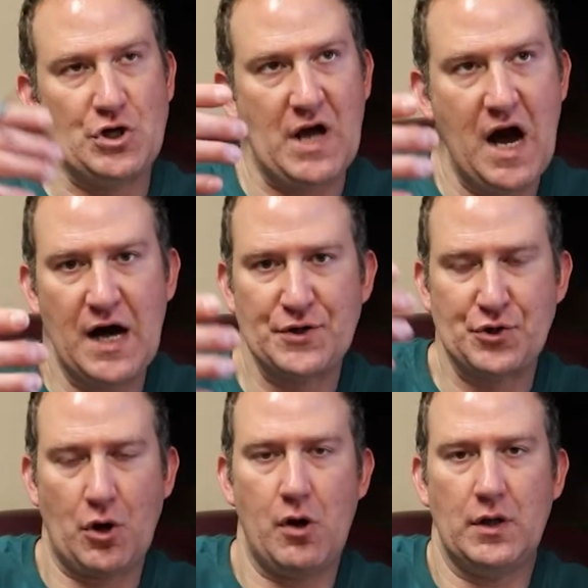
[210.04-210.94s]

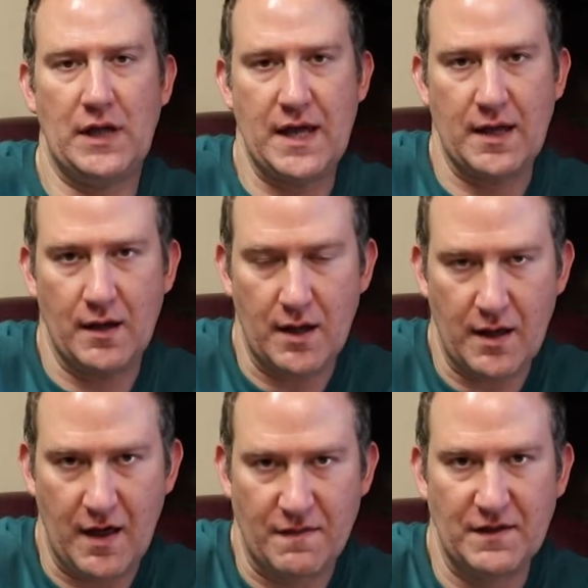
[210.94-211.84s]
God calling
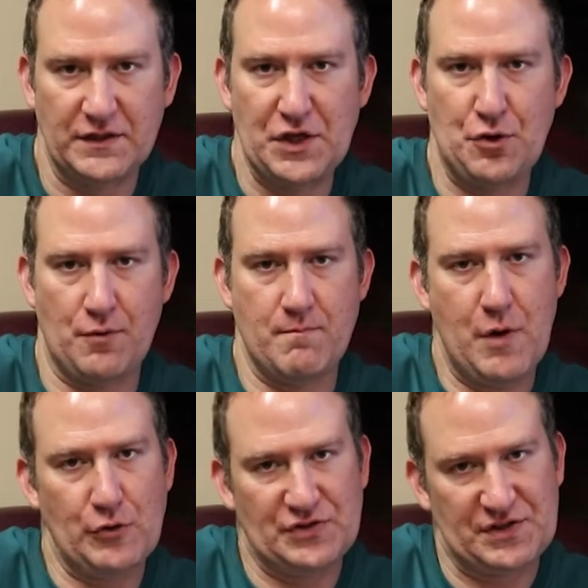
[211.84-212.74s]
the leader
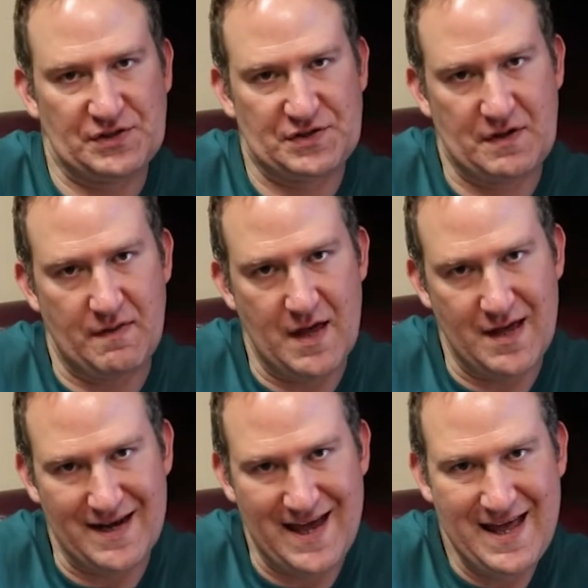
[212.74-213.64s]
Moses to
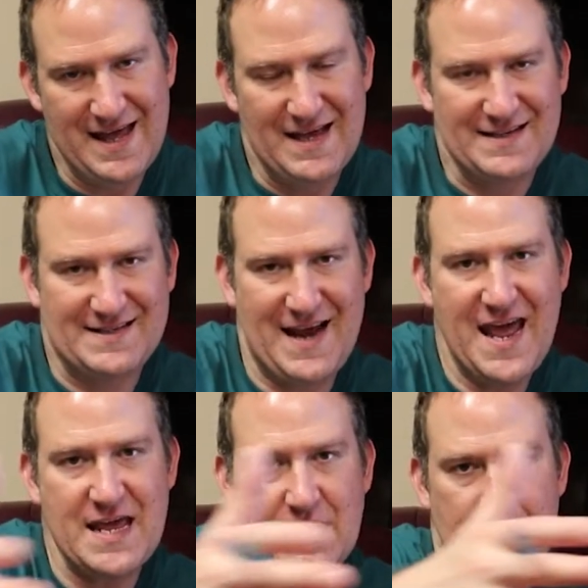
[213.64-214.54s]
then
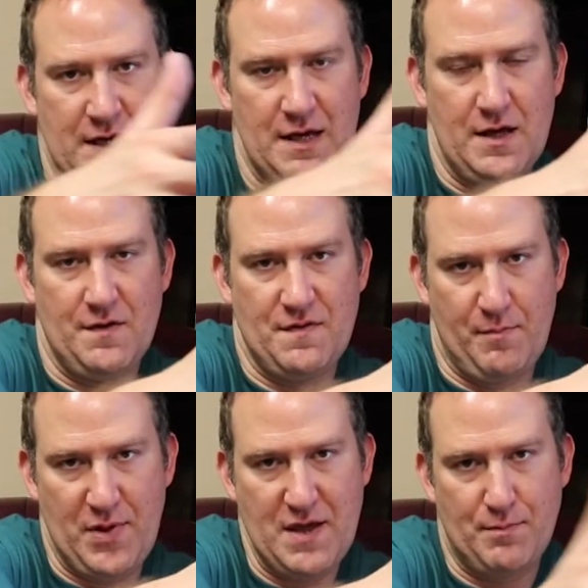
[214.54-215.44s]
take the
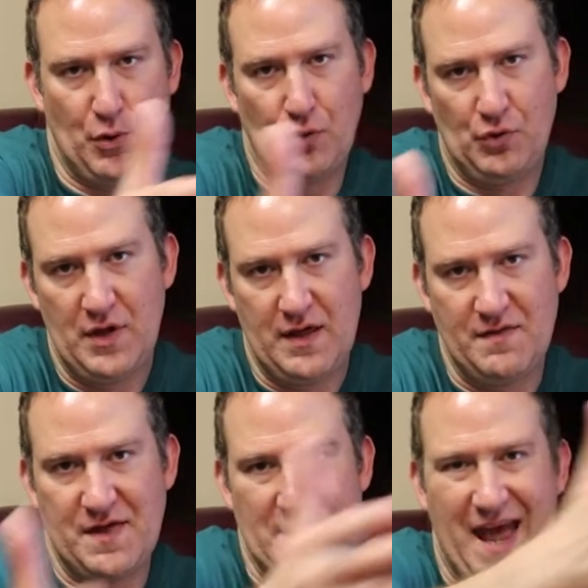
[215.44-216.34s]
people
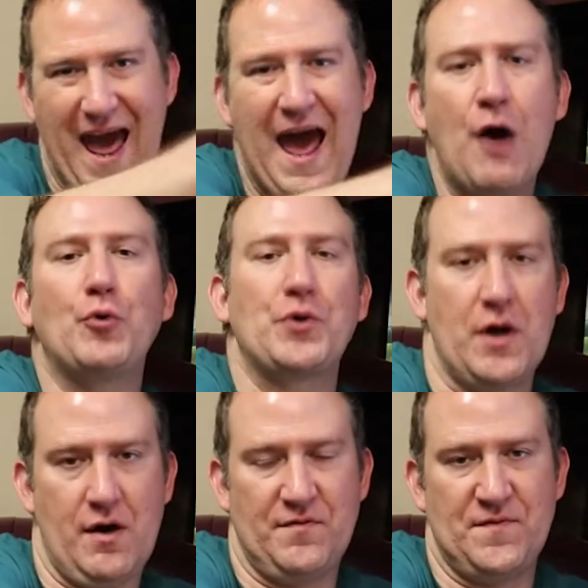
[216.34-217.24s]
then out
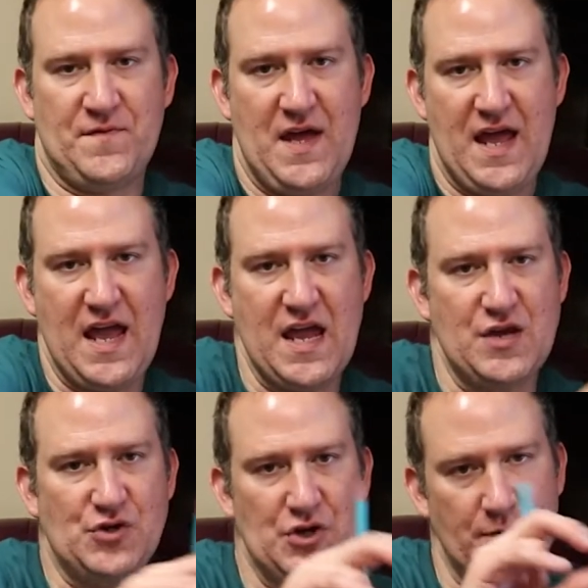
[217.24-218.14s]
of
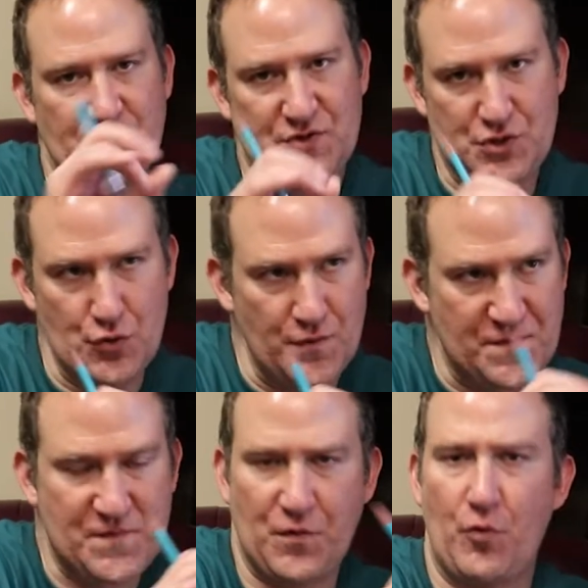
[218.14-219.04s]
Egypt to
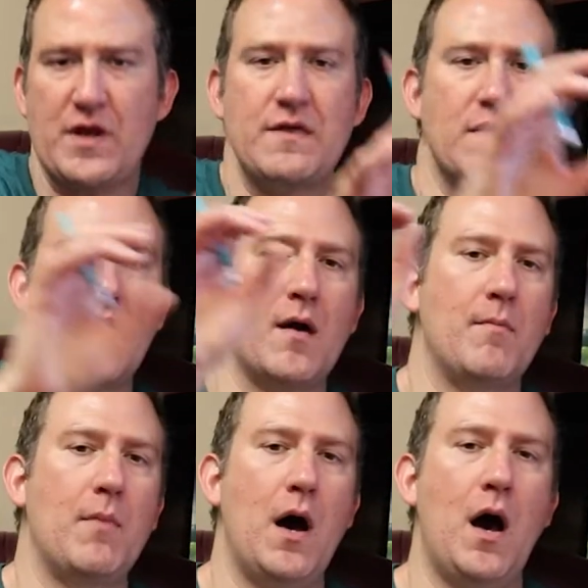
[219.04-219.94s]
free
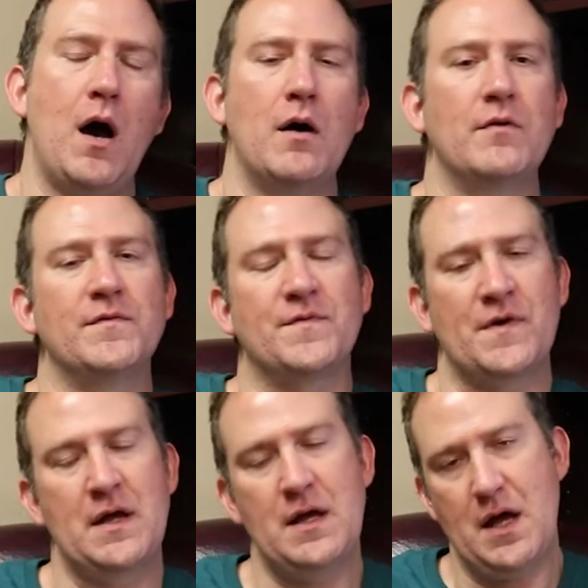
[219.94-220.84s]
them of
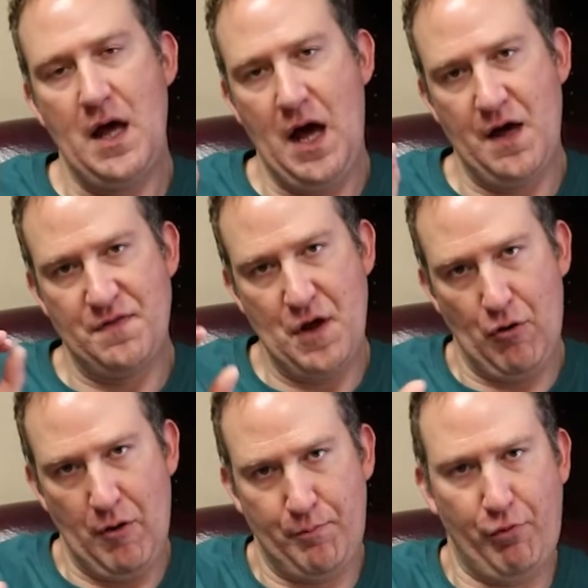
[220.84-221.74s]

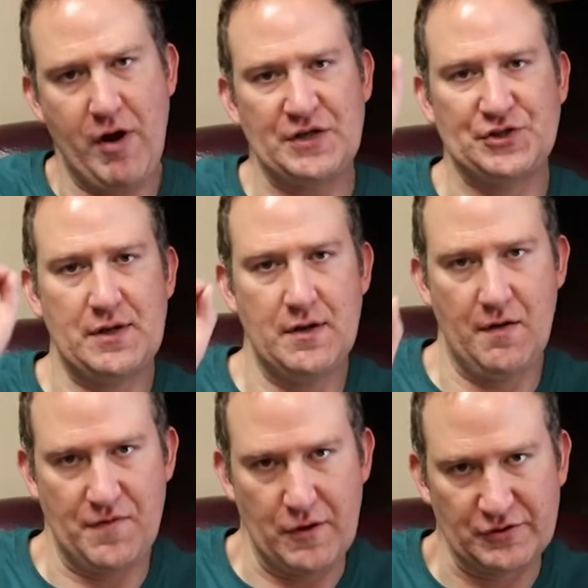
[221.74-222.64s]
their oppression,
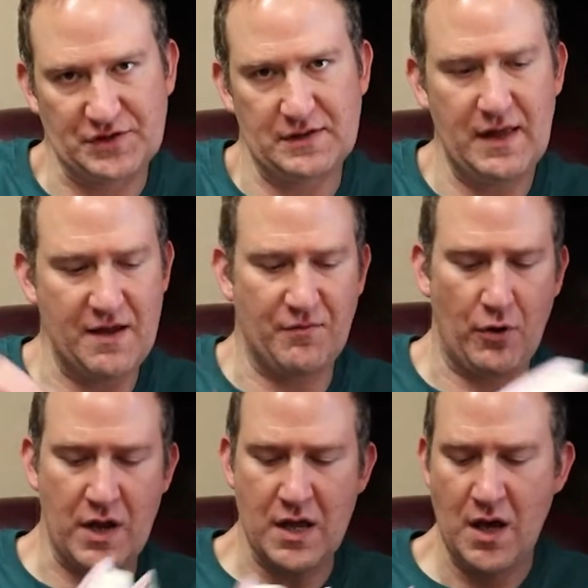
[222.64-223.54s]
of their
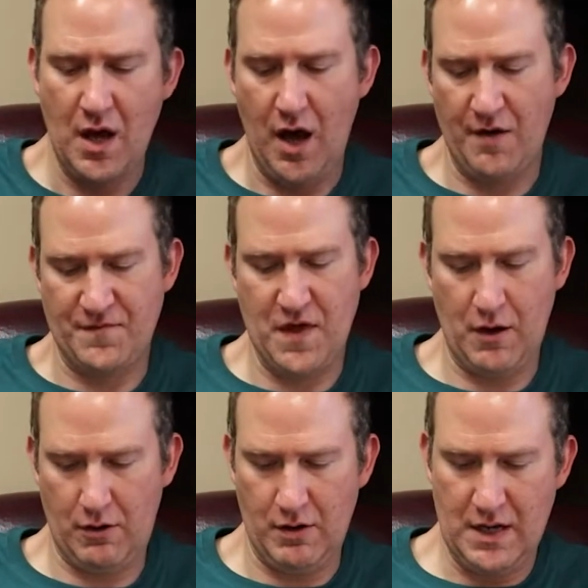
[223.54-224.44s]
slavery, of
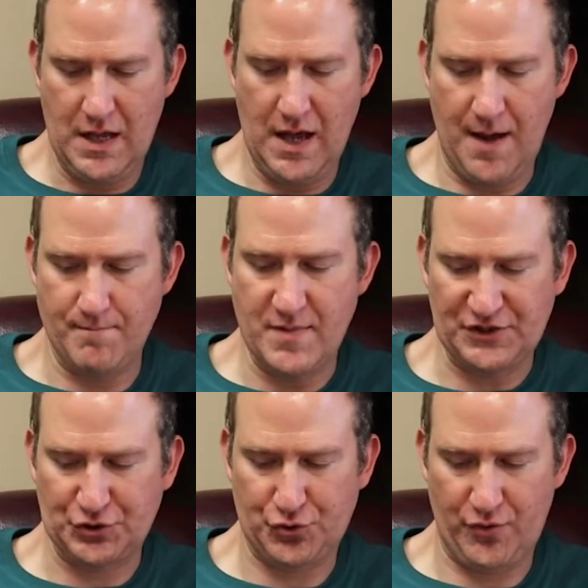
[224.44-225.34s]
their
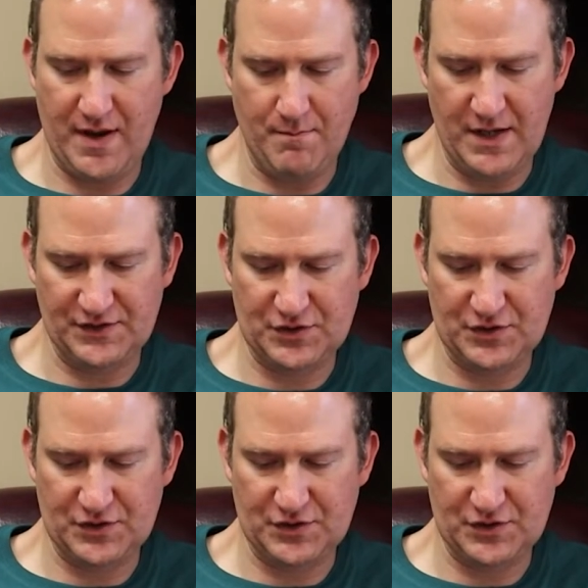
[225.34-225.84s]
mistreatment.